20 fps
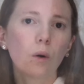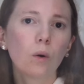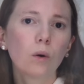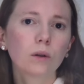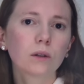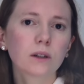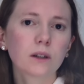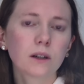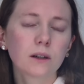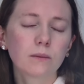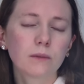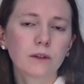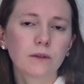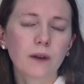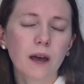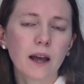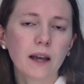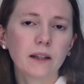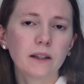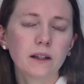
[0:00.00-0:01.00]
autumn
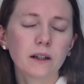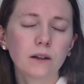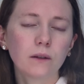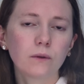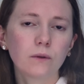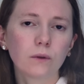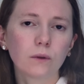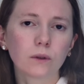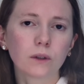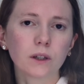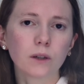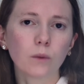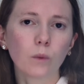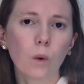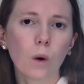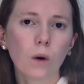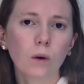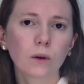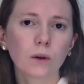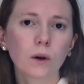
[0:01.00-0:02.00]
of eighteen
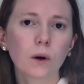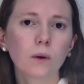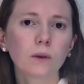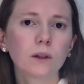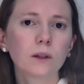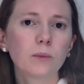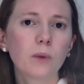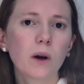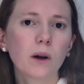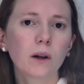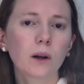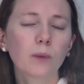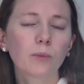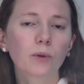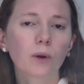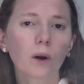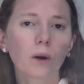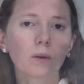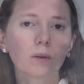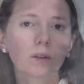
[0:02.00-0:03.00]
forty-one, Gottliebin
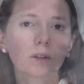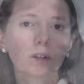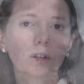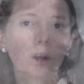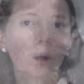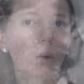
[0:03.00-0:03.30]
approached